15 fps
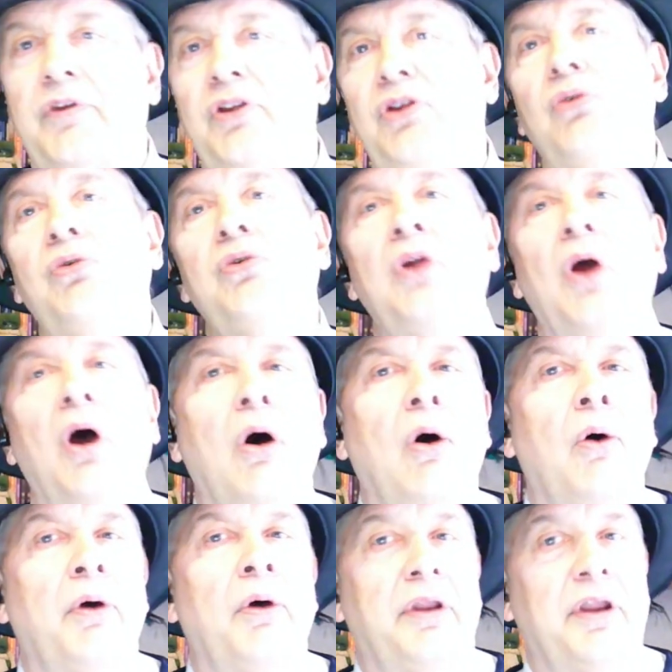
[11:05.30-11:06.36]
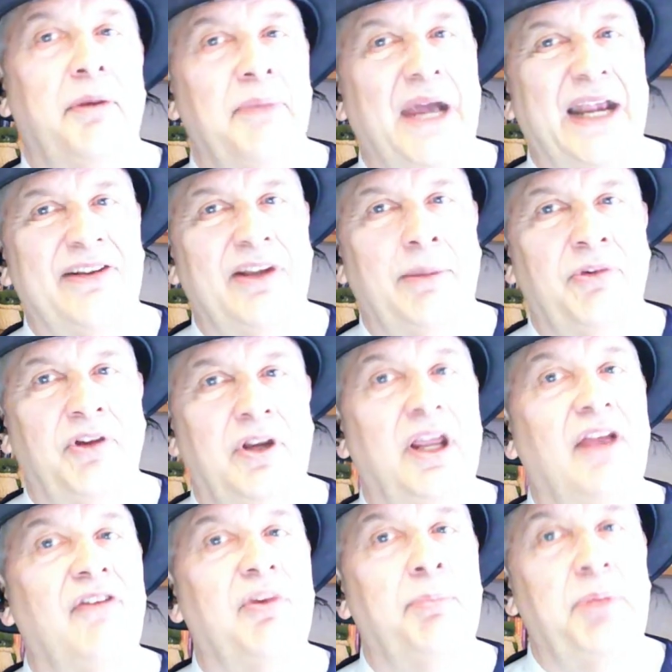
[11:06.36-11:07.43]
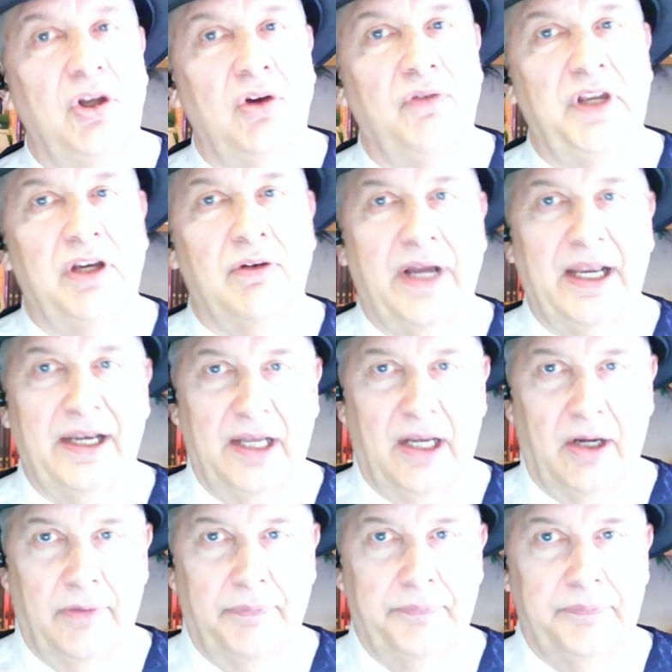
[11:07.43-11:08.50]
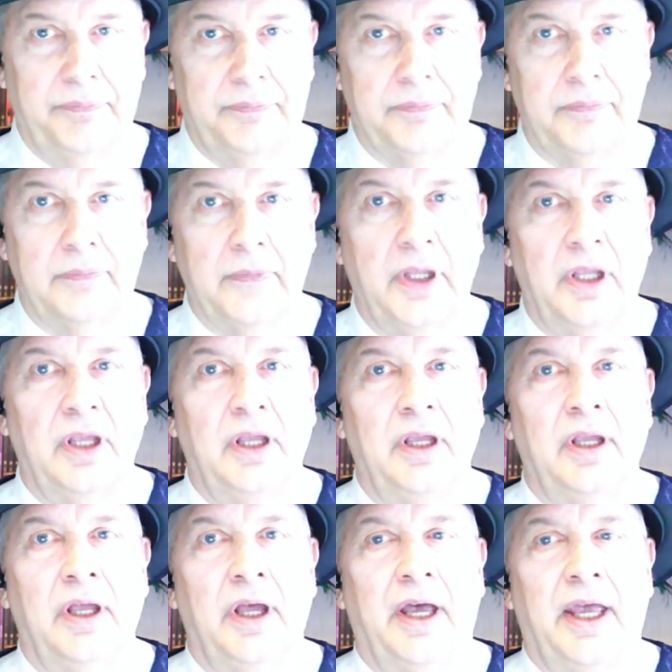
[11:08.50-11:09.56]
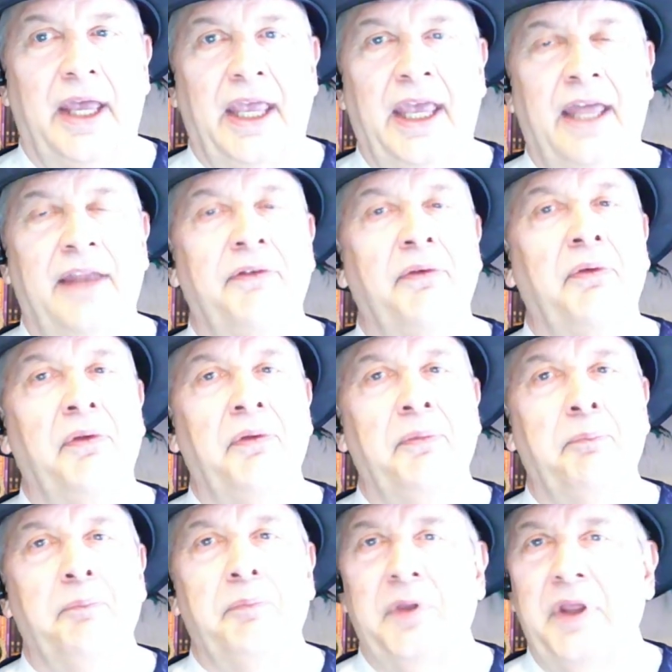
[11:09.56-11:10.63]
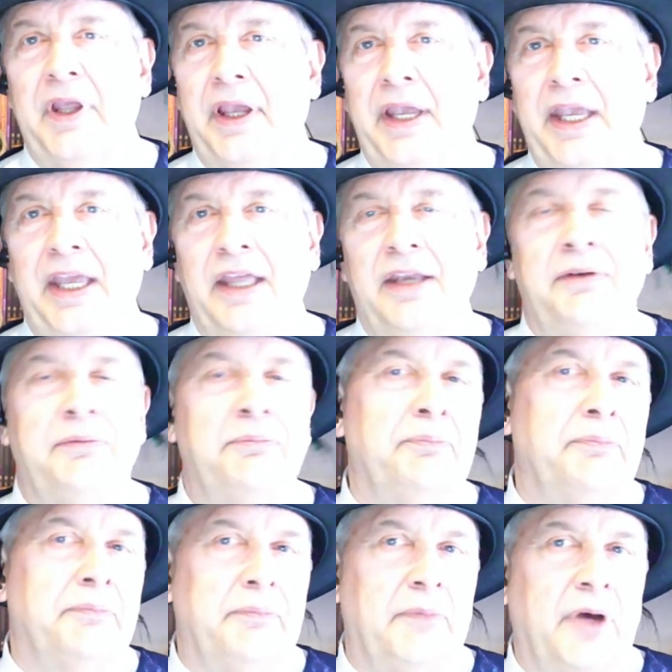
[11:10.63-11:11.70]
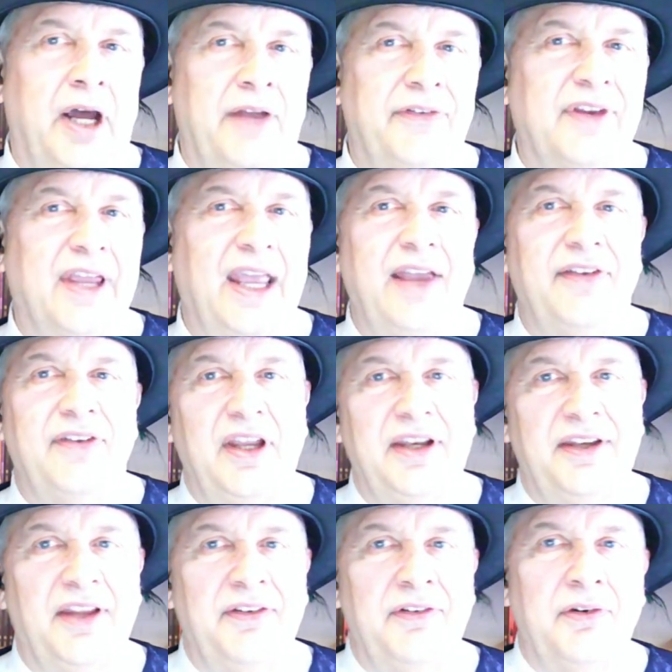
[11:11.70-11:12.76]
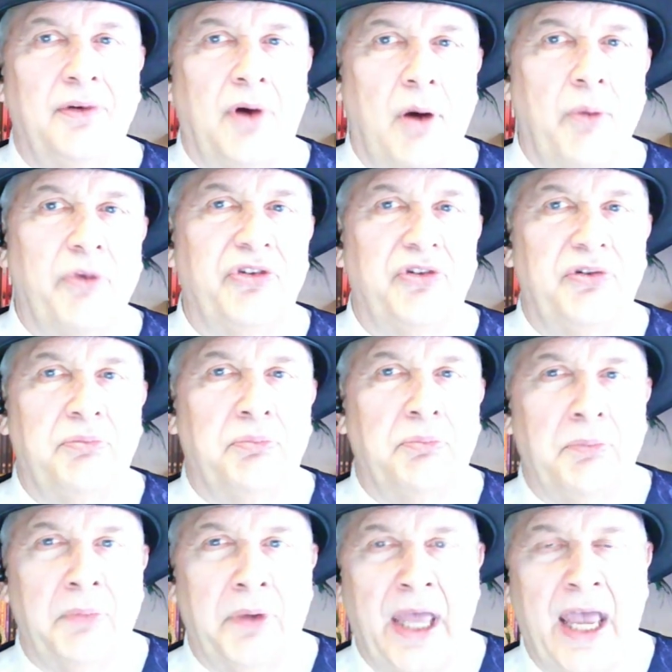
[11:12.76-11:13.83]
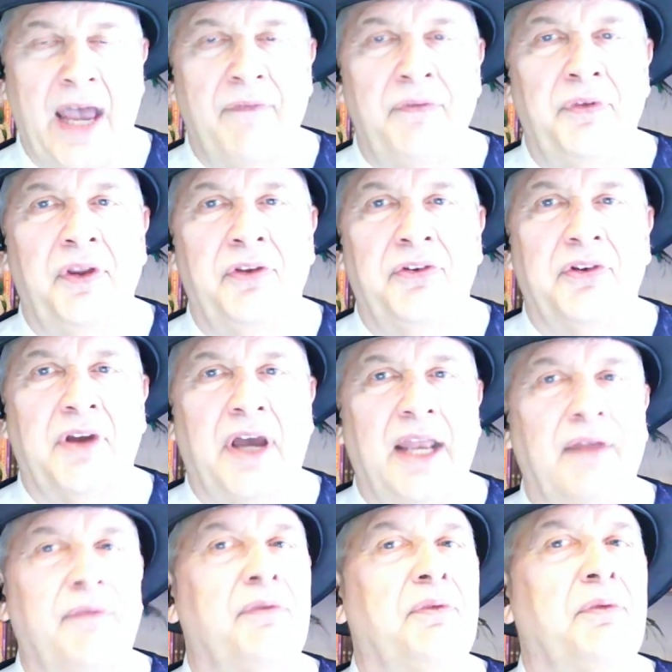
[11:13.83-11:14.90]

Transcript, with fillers: you know that Mike Simpson is the POV right now. And in Hunt's case, he didn't always have this kind of